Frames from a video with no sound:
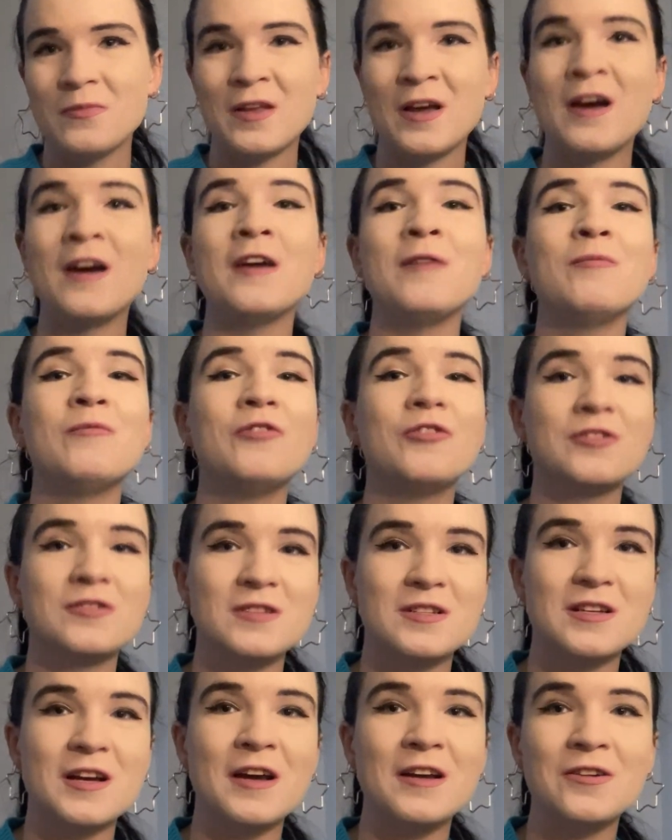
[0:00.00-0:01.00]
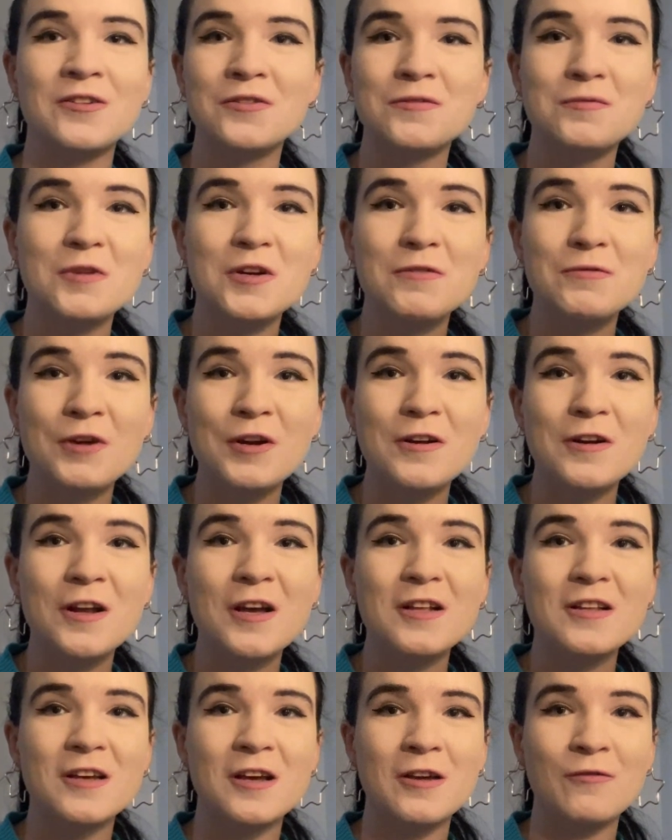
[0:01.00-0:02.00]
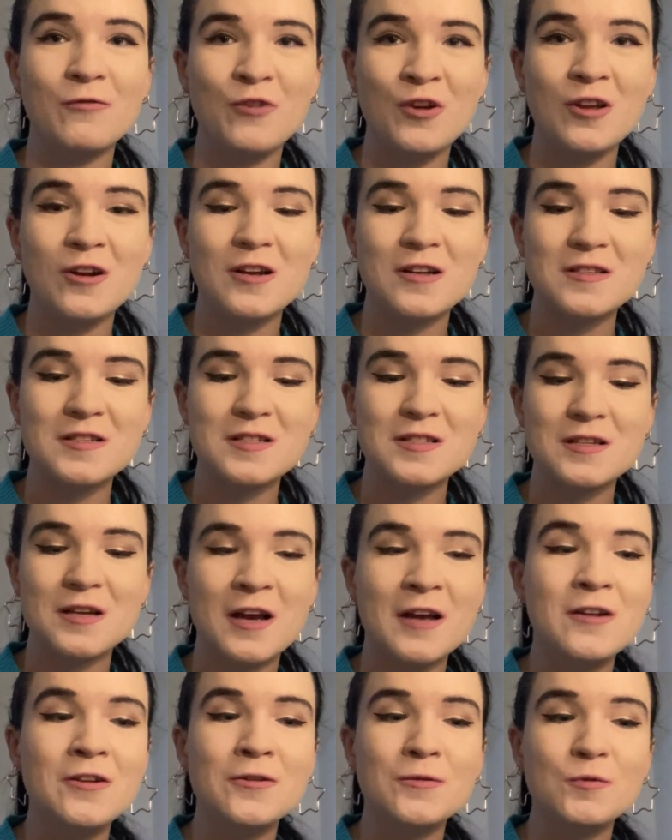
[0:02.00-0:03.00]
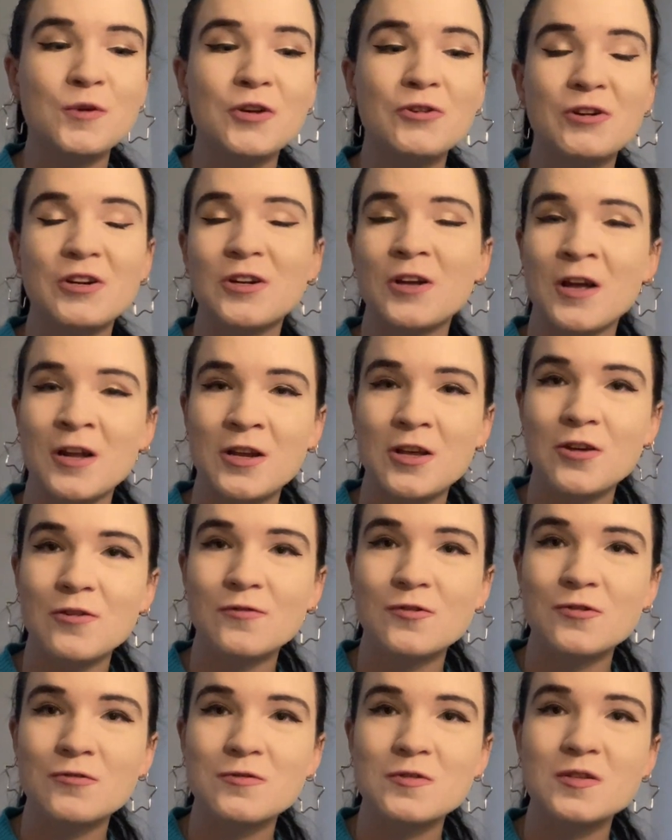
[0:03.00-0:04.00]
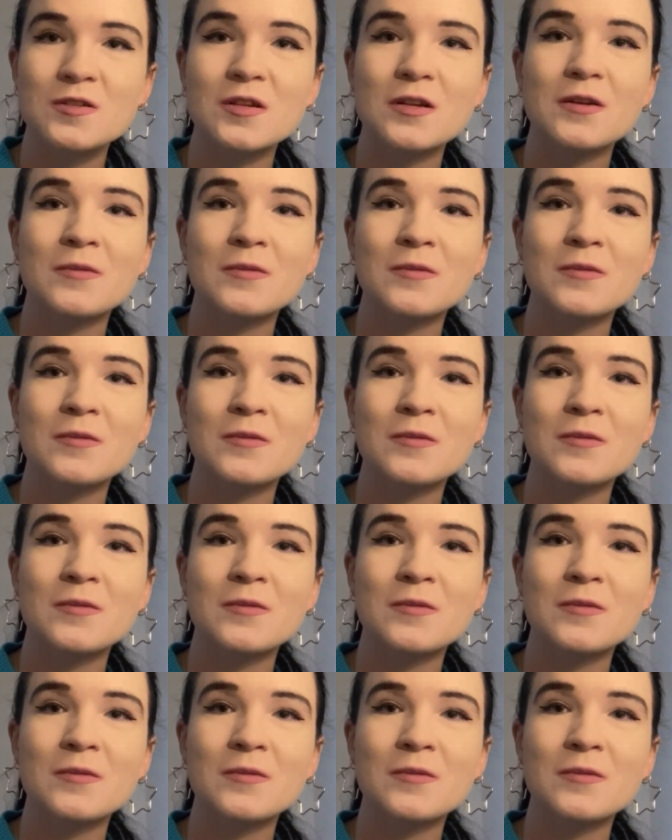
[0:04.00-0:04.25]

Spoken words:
I don't regret that. I don't regret any of those